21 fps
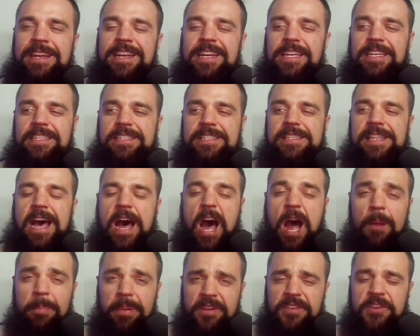is the
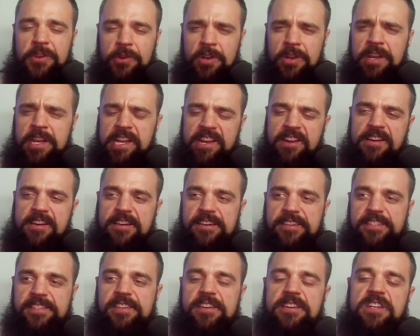opportunity
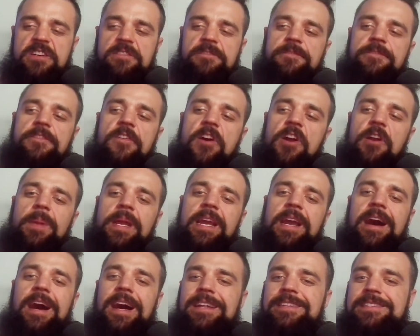cost of farming
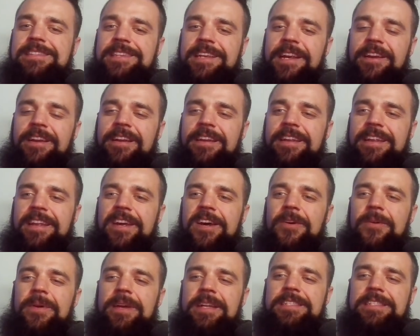on Serendale,